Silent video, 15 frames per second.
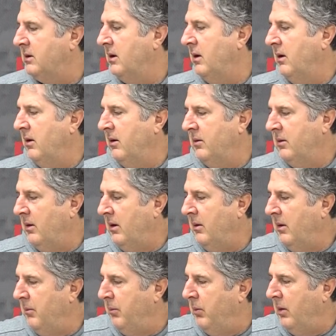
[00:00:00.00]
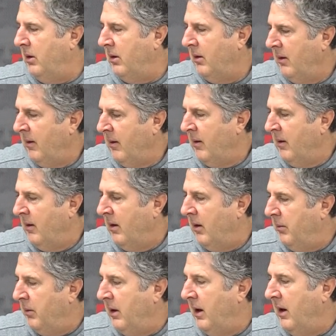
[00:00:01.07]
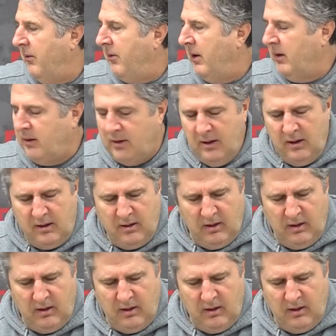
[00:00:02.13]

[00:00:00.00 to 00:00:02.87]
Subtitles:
On behalf, I think,